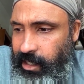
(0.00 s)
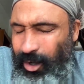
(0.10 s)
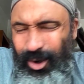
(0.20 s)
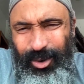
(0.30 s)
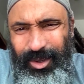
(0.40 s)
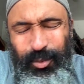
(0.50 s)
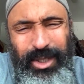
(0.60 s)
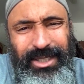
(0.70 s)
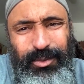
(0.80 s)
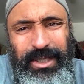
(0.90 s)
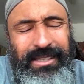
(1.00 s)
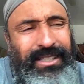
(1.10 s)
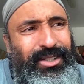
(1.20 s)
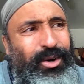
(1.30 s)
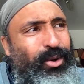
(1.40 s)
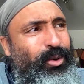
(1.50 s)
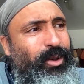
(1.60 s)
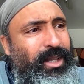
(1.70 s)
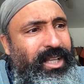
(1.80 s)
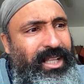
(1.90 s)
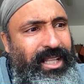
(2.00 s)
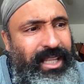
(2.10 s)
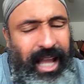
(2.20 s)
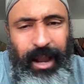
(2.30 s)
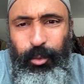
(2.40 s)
what's this whole, I'm